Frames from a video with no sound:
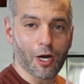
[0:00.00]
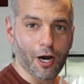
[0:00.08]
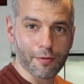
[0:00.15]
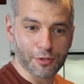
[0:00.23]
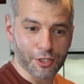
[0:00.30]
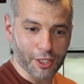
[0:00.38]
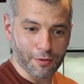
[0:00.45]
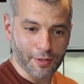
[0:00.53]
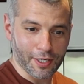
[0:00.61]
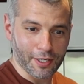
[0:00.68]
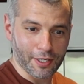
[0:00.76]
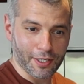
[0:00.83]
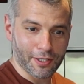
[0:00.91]
I'm Jacob
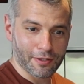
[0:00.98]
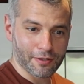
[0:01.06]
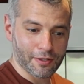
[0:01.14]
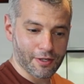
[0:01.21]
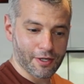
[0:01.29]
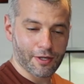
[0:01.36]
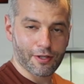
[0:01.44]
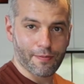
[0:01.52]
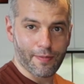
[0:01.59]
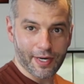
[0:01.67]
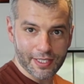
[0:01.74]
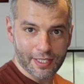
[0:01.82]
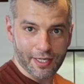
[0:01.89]
Kenedy. The
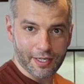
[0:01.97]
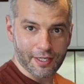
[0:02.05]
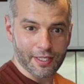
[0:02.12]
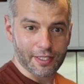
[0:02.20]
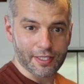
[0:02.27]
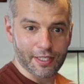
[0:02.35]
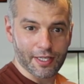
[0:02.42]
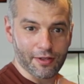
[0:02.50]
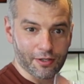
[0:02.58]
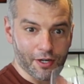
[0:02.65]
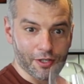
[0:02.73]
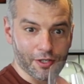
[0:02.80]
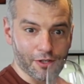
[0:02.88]
pasta is
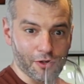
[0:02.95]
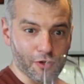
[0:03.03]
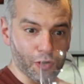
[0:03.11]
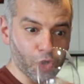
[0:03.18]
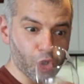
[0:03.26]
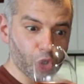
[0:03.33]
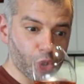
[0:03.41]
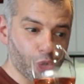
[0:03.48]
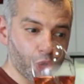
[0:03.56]
under the grill,